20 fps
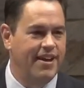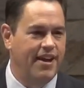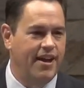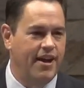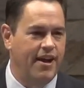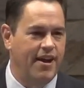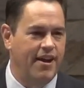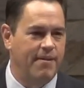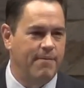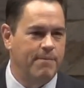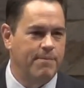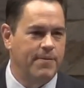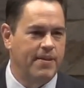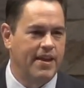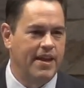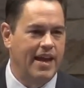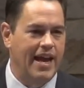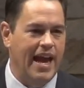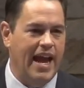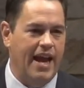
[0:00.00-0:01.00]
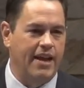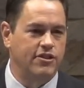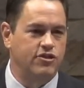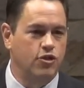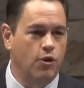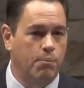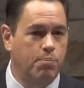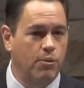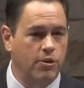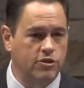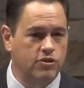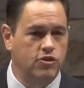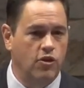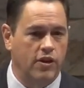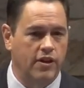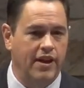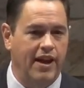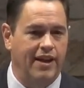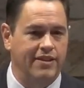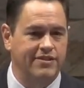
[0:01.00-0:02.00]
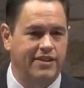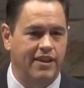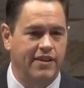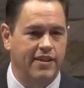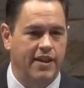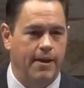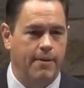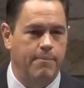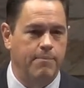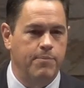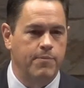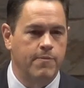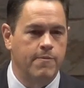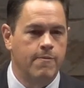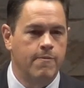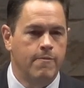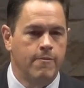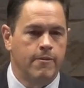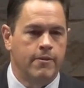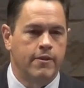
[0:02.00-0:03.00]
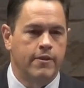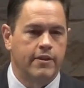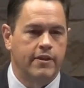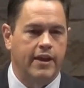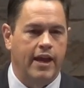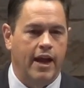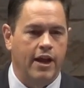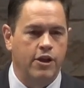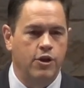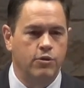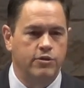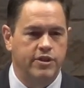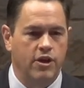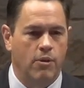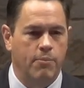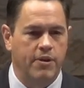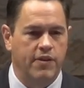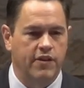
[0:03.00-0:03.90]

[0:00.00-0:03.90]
And so Brooks started asking them, Can you tell me the gospel?